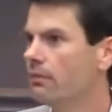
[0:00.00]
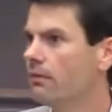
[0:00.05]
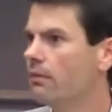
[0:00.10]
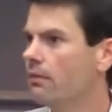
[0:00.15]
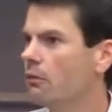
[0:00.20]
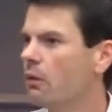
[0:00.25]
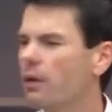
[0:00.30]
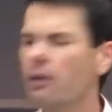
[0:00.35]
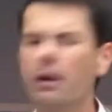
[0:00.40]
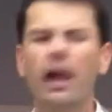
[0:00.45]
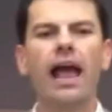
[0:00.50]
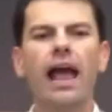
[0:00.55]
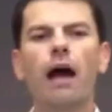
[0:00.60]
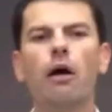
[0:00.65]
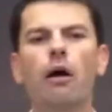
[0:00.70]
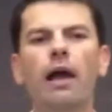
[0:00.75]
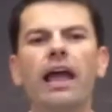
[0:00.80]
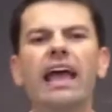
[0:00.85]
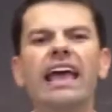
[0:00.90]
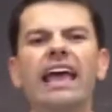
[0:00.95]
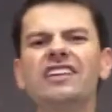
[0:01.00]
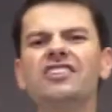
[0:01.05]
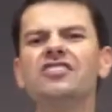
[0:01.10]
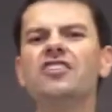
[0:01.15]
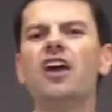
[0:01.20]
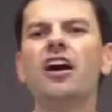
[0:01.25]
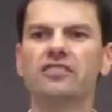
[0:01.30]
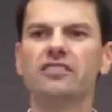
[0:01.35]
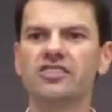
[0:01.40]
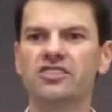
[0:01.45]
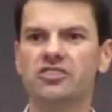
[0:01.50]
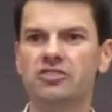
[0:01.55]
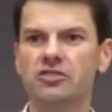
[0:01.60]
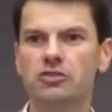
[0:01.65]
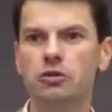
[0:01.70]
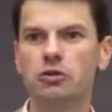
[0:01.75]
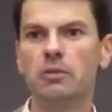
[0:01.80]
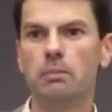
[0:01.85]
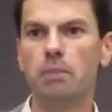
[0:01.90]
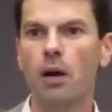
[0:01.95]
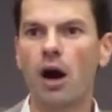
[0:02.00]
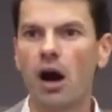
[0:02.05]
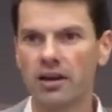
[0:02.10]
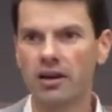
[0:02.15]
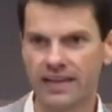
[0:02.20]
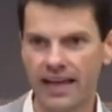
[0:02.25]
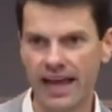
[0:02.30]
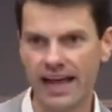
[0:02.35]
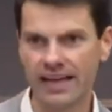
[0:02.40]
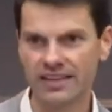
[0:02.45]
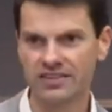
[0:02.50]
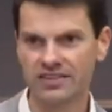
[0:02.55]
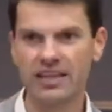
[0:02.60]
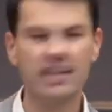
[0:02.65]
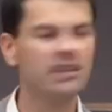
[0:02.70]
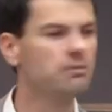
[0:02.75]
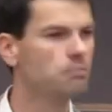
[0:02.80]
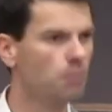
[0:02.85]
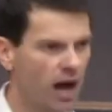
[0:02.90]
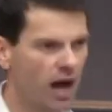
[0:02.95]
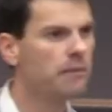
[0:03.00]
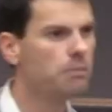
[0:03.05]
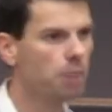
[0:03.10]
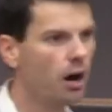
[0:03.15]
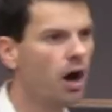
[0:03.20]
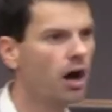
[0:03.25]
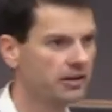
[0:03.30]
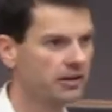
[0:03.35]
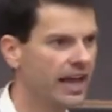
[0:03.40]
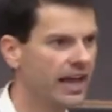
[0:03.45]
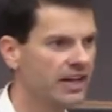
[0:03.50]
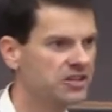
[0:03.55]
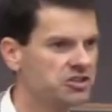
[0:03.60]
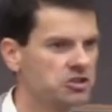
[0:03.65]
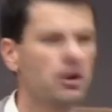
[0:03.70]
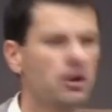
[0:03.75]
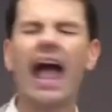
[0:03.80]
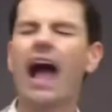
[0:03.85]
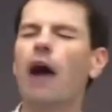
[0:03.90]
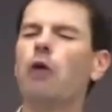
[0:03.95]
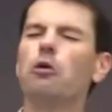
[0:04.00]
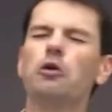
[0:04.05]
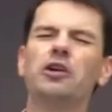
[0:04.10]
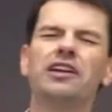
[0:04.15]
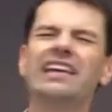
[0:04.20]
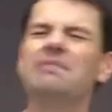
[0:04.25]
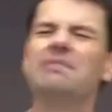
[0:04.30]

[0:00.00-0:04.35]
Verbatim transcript: wait, wait. He's not listened to the podcast in my podcatcher. How could he